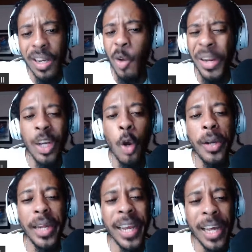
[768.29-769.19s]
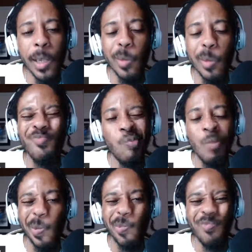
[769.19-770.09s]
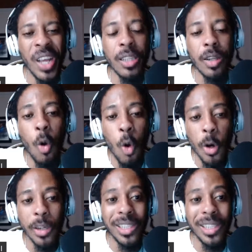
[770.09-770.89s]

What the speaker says: No, they going to hell. That's a whore.